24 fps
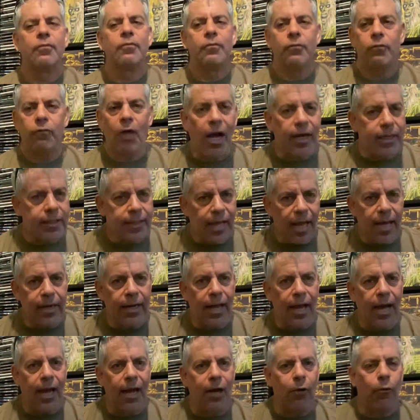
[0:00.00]
rocking down the
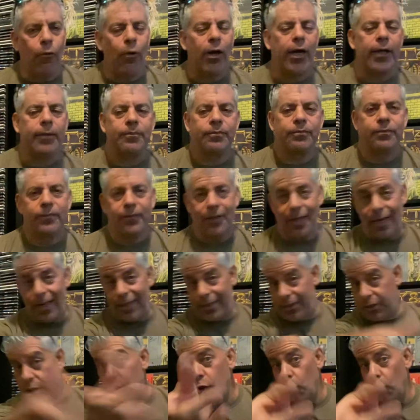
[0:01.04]
highway.
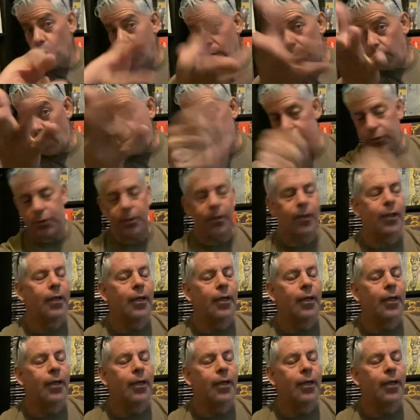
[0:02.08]
That's the Doobie Brothers.